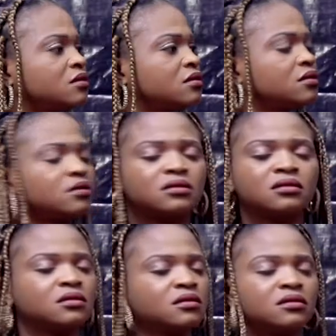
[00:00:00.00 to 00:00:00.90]

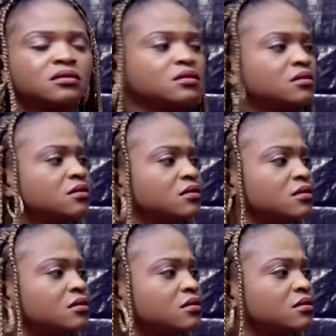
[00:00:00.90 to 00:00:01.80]

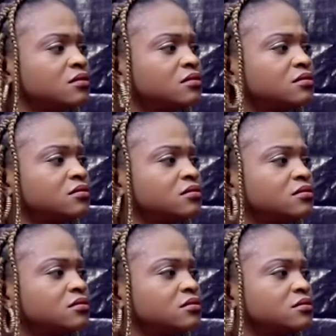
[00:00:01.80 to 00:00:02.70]

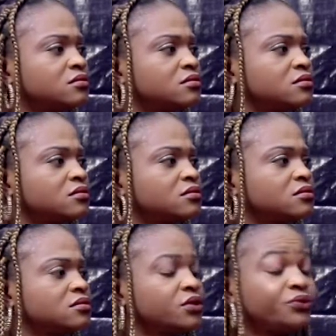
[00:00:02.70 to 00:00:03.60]
(not speaking)